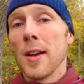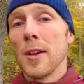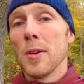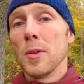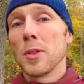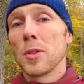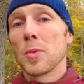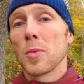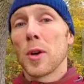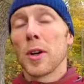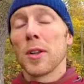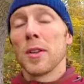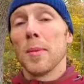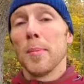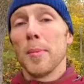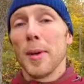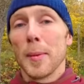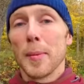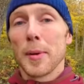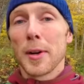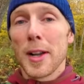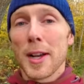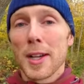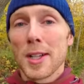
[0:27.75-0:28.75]
who's worked on
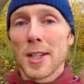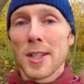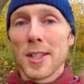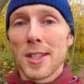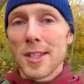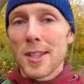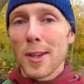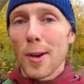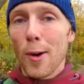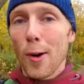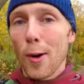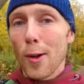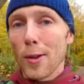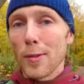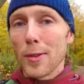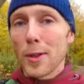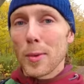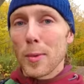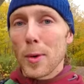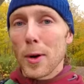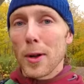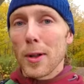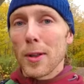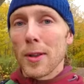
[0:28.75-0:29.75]
big productions all over the
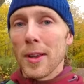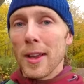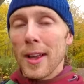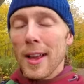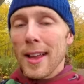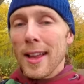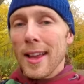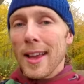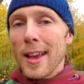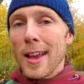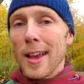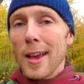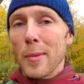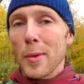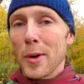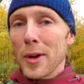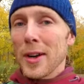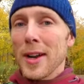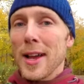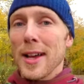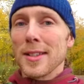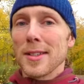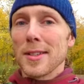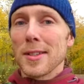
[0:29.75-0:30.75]
world we're
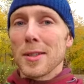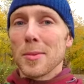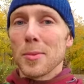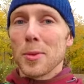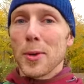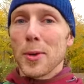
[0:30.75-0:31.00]
going to ask her some